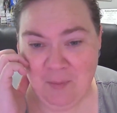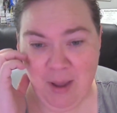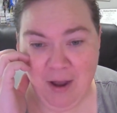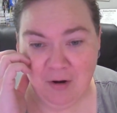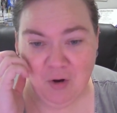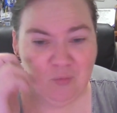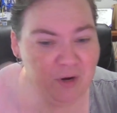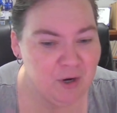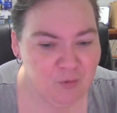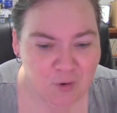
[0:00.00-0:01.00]
about
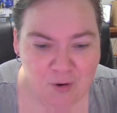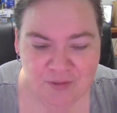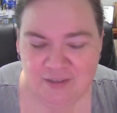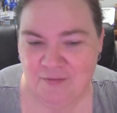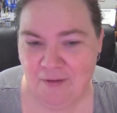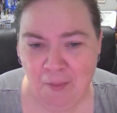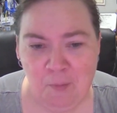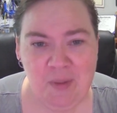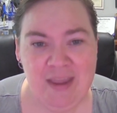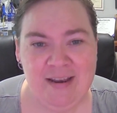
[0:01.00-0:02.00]
career growth and
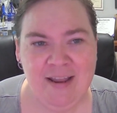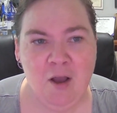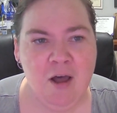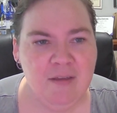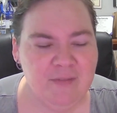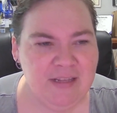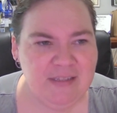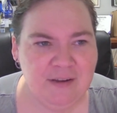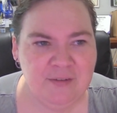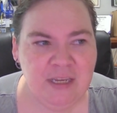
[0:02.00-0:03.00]
development and all of that
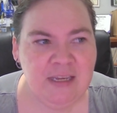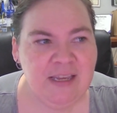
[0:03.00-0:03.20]
stuff.